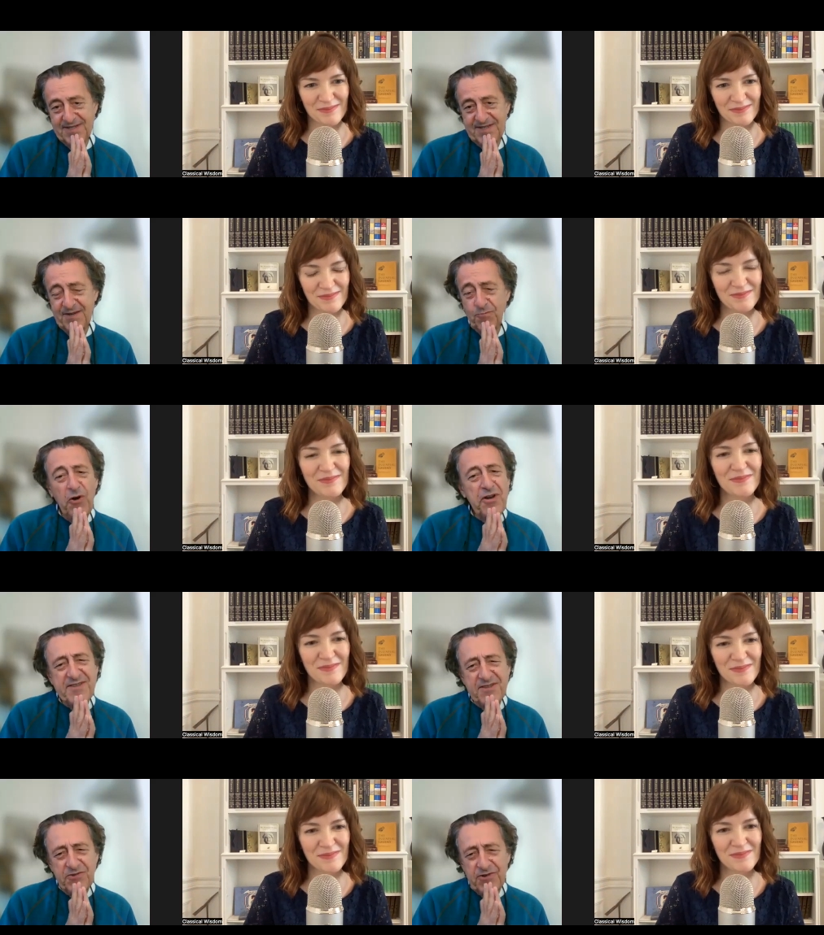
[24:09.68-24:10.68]
Speaker 1: and say, what
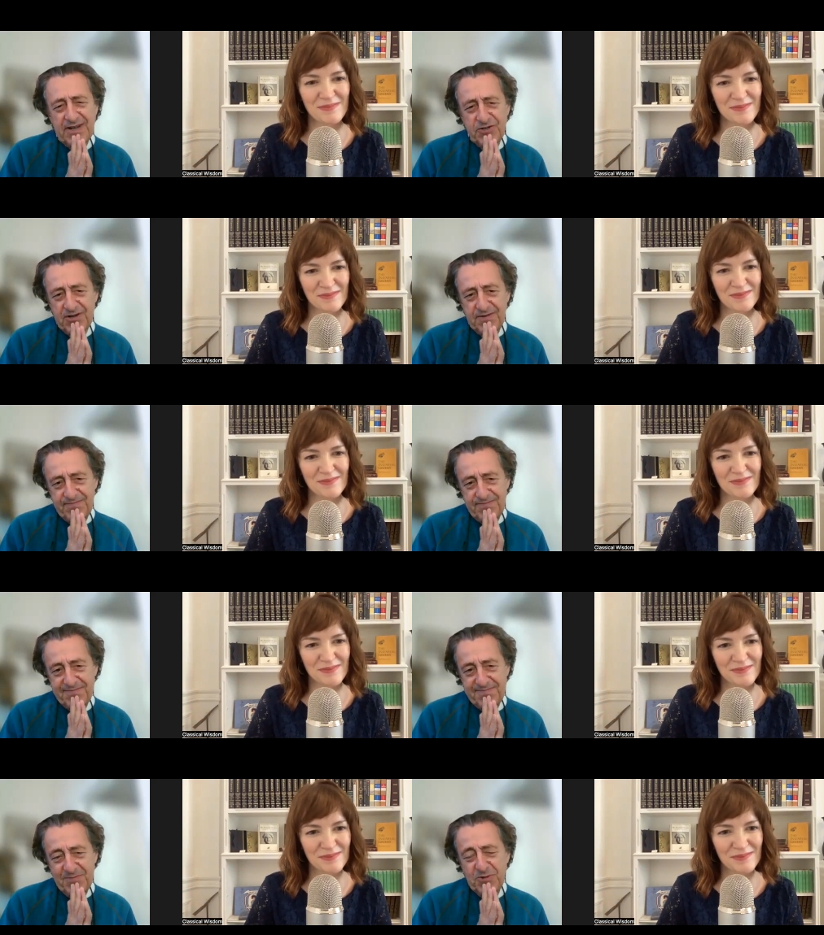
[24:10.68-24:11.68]
is a treasure?
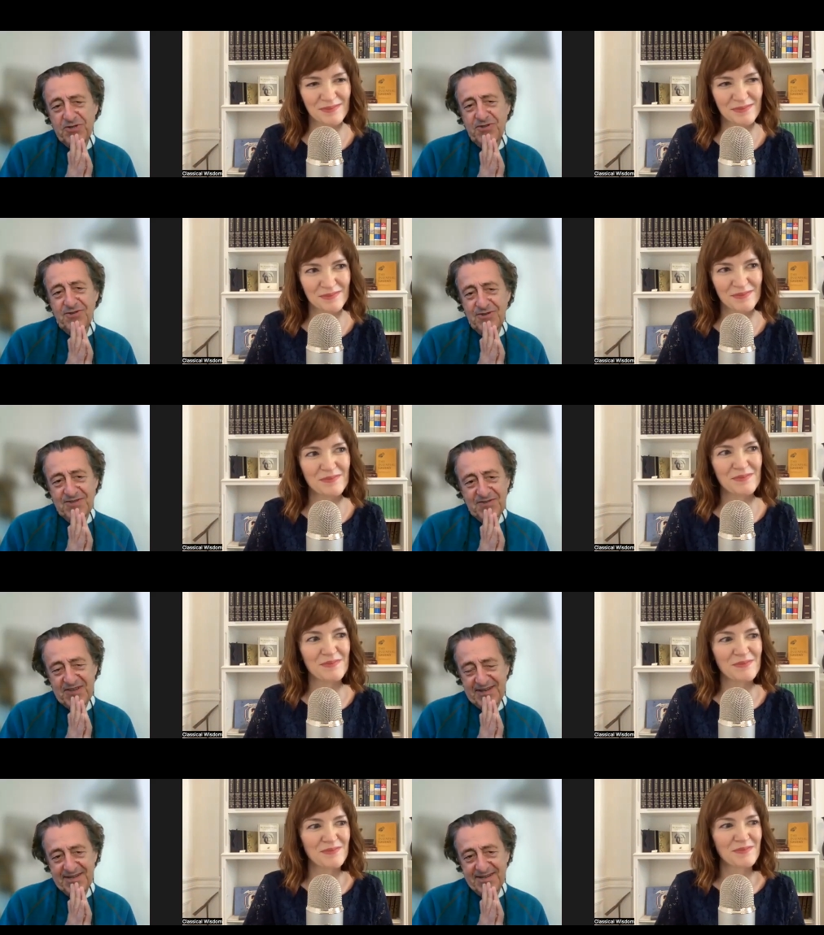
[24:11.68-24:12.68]
what do you
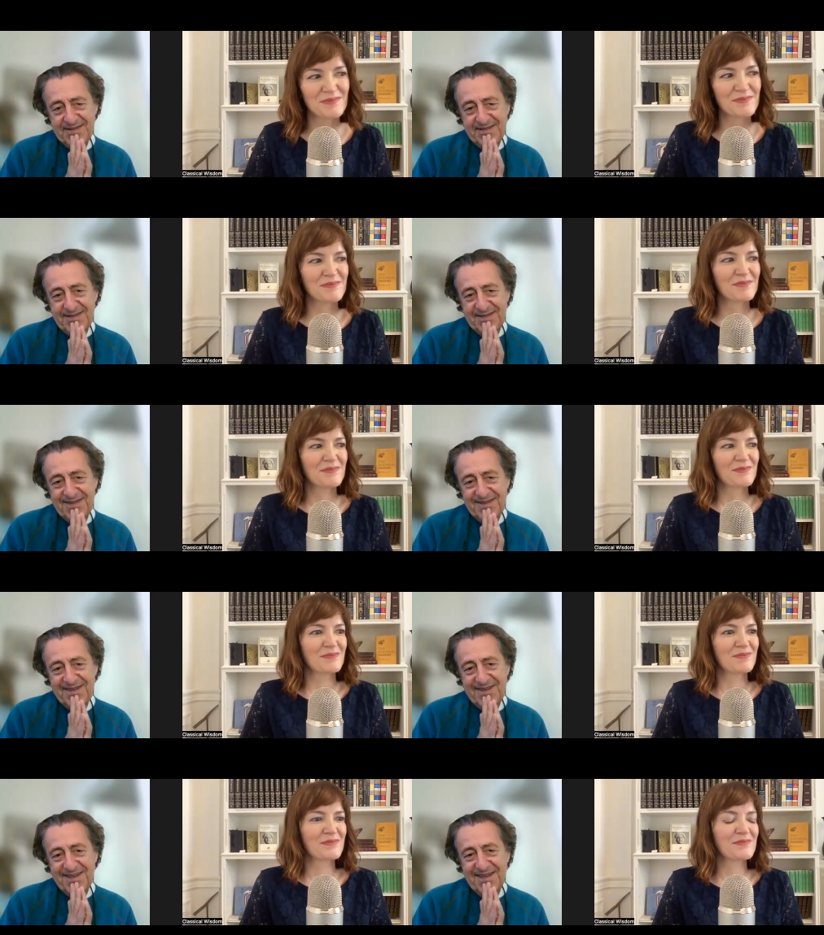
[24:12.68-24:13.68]
consider
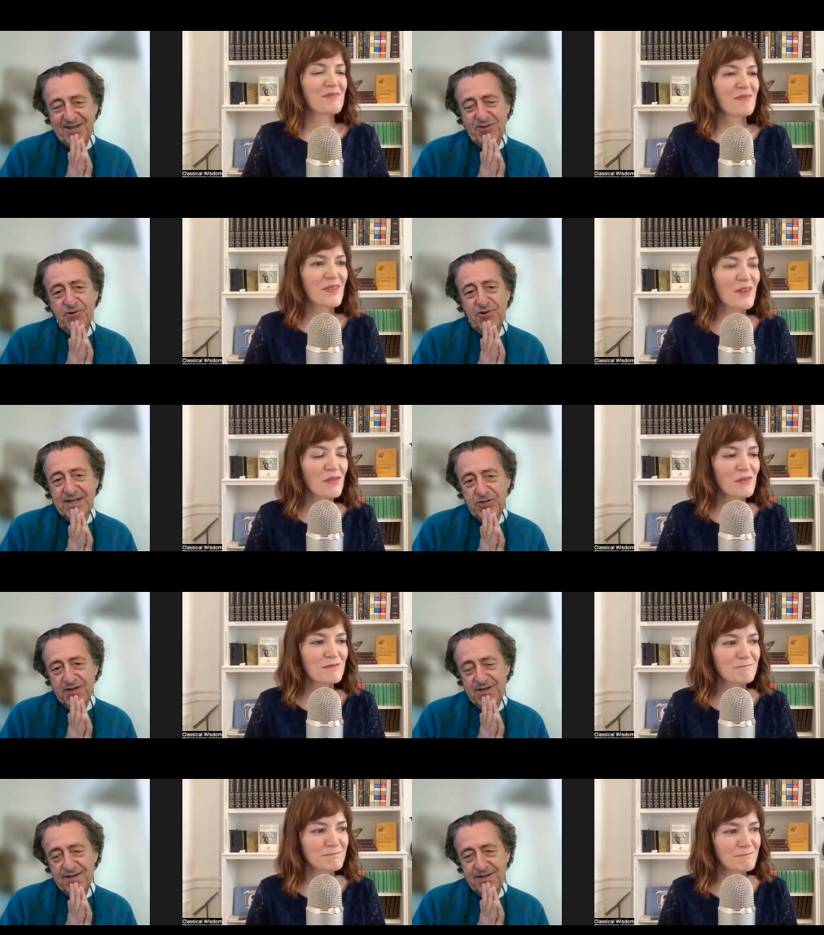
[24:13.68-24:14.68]
a
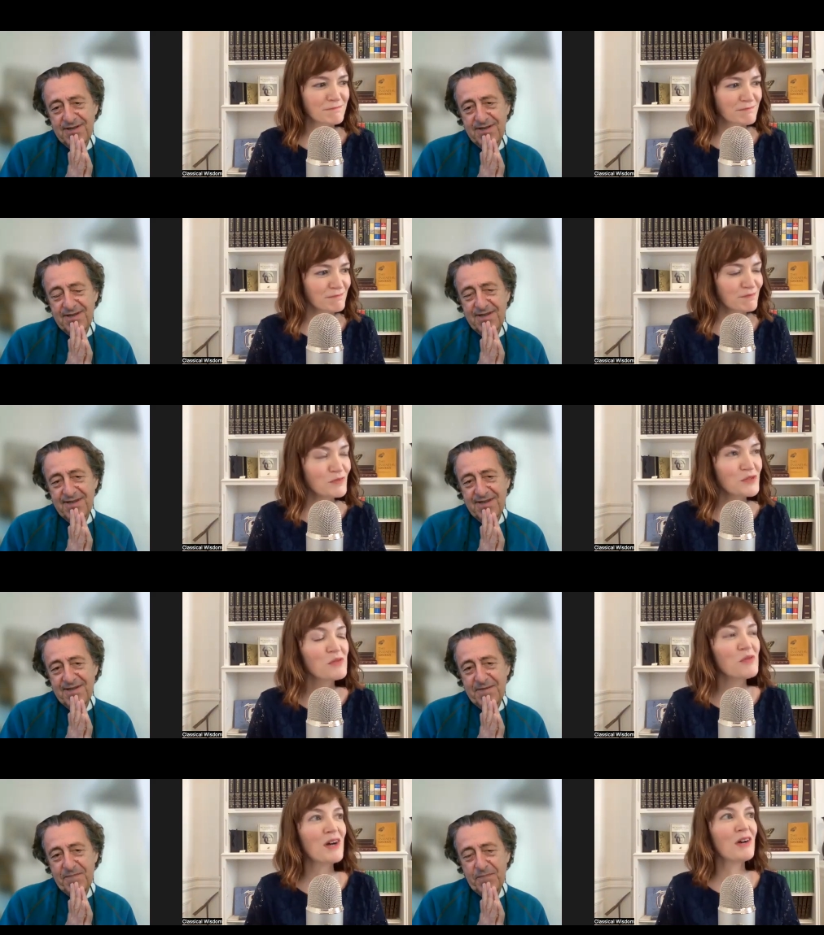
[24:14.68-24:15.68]
treasure?
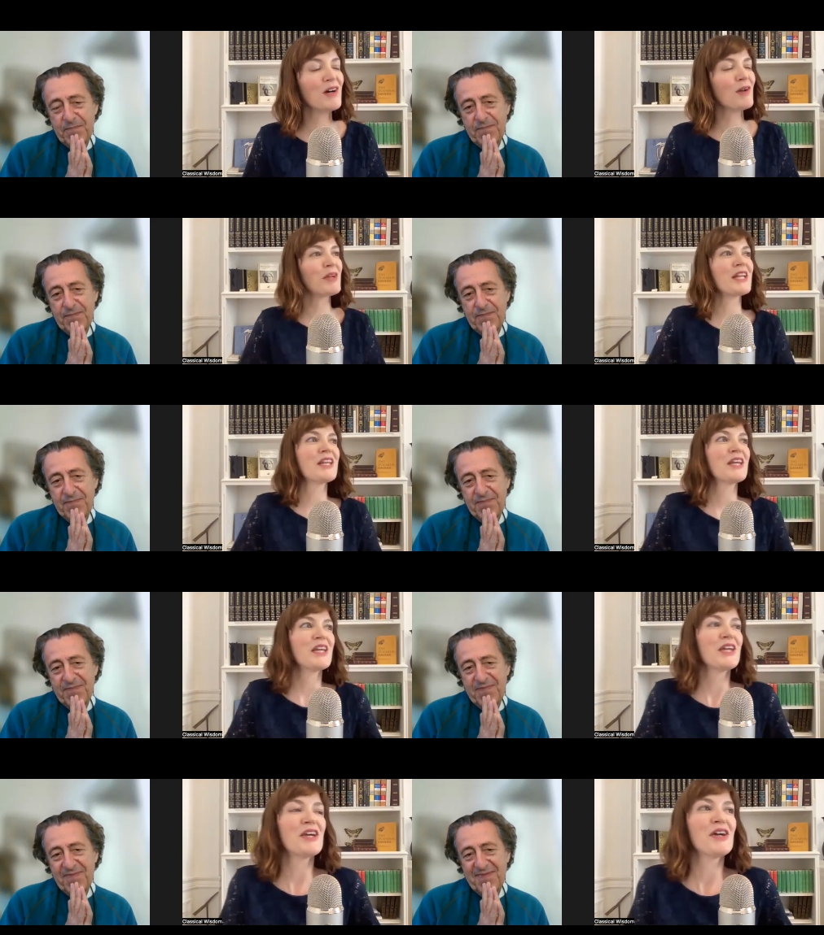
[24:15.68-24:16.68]
Speaker 2: Well, I
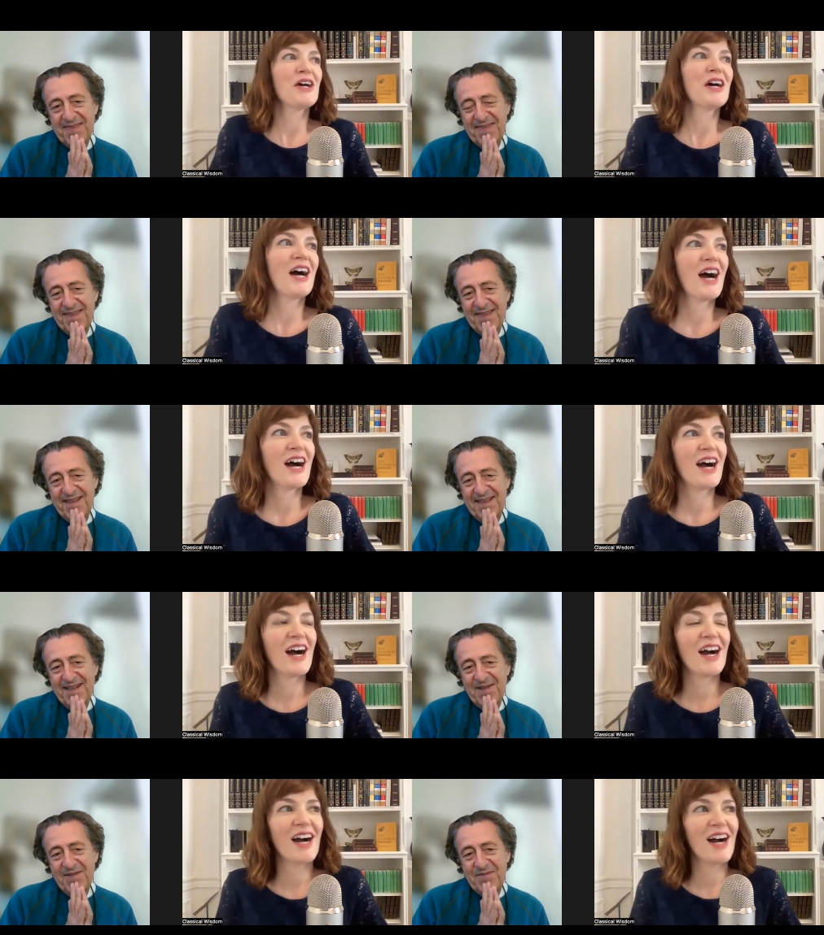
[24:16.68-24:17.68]
mean,
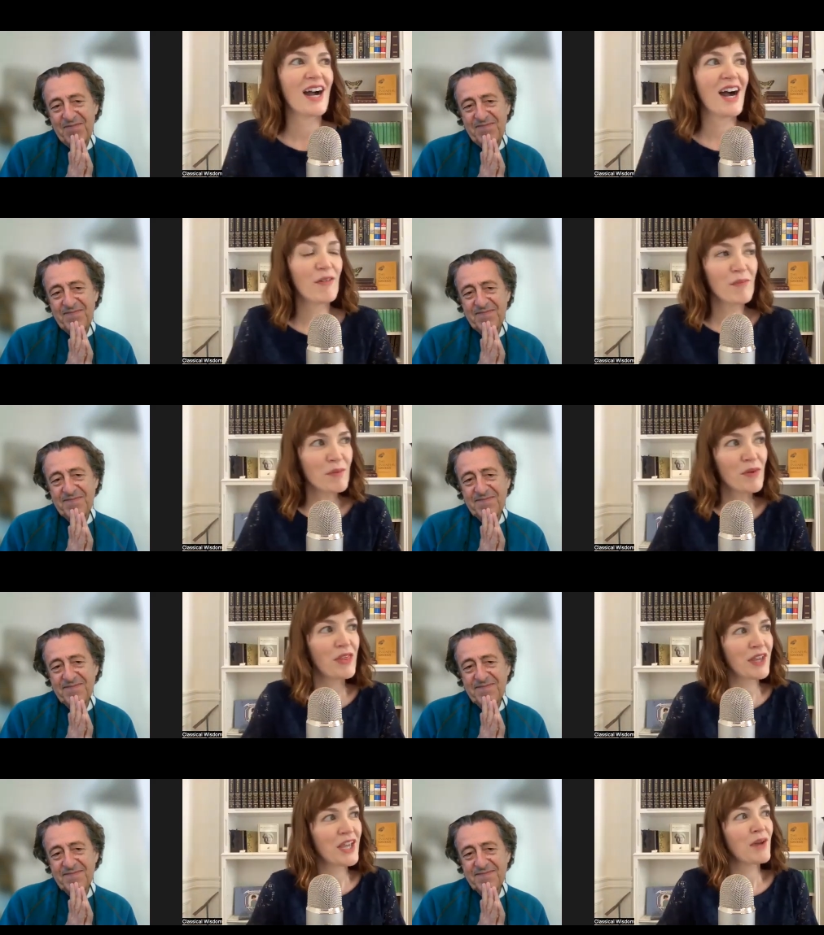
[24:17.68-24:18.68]
I remember
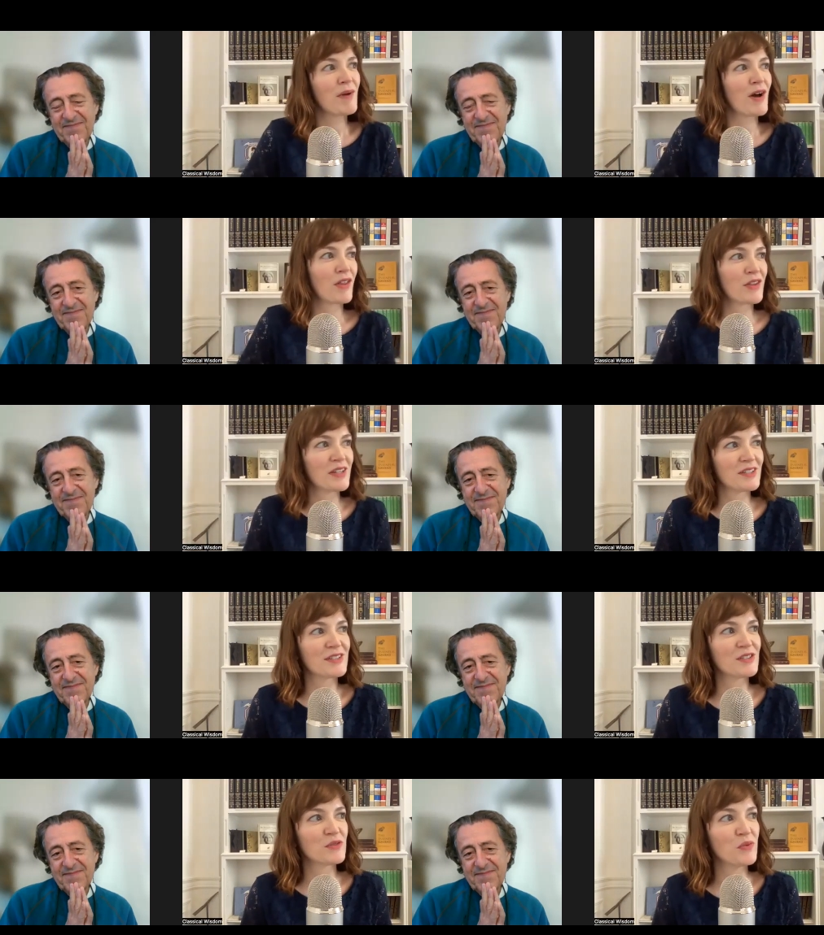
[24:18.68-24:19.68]
thinking about
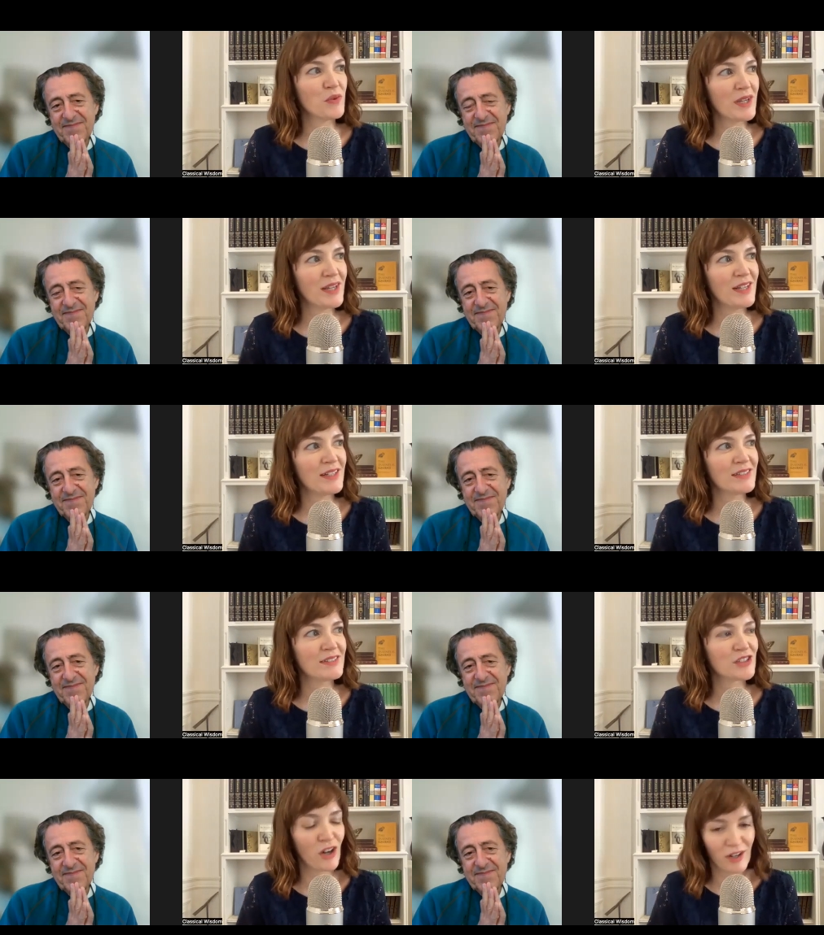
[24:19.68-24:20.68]
this
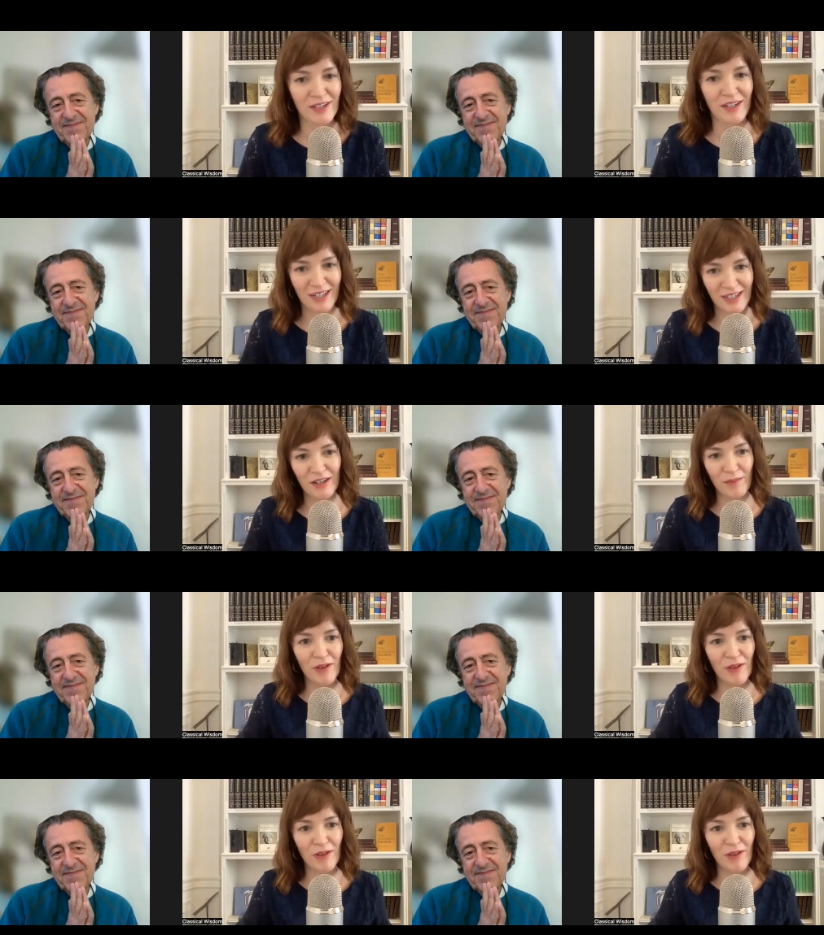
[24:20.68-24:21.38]
when talking again